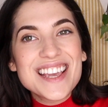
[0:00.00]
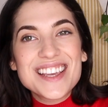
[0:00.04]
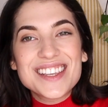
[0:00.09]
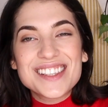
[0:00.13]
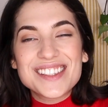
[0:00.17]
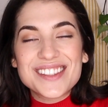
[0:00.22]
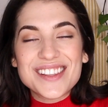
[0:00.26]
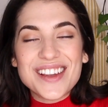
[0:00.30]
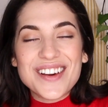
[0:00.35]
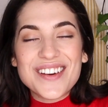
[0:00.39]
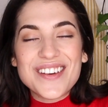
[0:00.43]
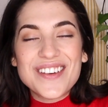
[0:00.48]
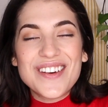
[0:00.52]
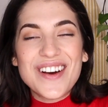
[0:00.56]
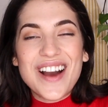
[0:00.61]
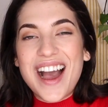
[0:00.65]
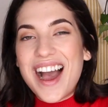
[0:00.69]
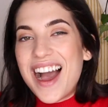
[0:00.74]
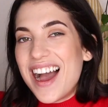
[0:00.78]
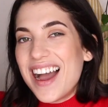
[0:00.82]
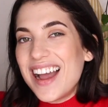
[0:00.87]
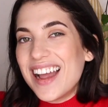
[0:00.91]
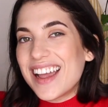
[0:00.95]
So
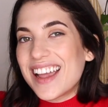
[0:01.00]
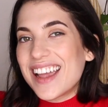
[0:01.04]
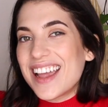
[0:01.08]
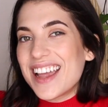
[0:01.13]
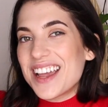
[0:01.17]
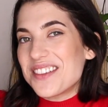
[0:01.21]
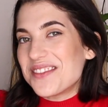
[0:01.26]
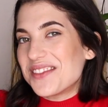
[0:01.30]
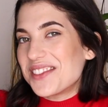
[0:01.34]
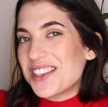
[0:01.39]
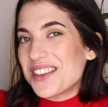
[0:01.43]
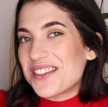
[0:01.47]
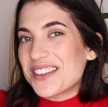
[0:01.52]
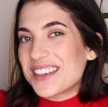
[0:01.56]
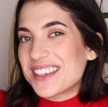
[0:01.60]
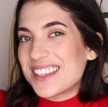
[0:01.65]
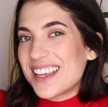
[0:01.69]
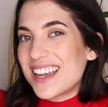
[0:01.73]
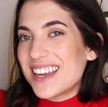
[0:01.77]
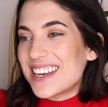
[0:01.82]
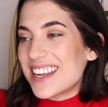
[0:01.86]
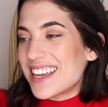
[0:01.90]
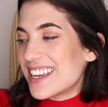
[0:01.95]
I am so
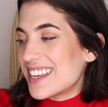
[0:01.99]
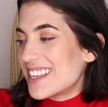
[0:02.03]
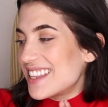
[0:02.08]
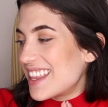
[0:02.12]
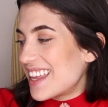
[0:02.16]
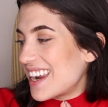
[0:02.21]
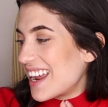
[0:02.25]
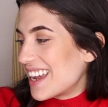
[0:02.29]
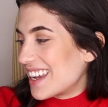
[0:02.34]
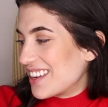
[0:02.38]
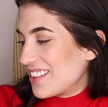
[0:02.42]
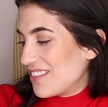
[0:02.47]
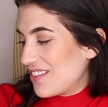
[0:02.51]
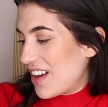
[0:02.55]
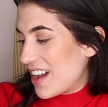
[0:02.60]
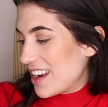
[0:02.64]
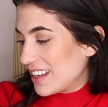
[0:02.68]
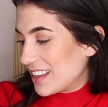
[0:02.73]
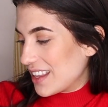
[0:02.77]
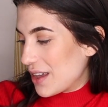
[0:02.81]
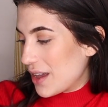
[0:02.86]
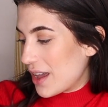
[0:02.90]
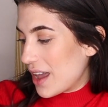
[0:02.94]
excited that I can
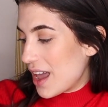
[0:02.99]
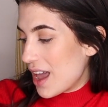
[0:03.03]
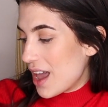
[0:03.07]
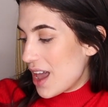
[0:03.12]
finally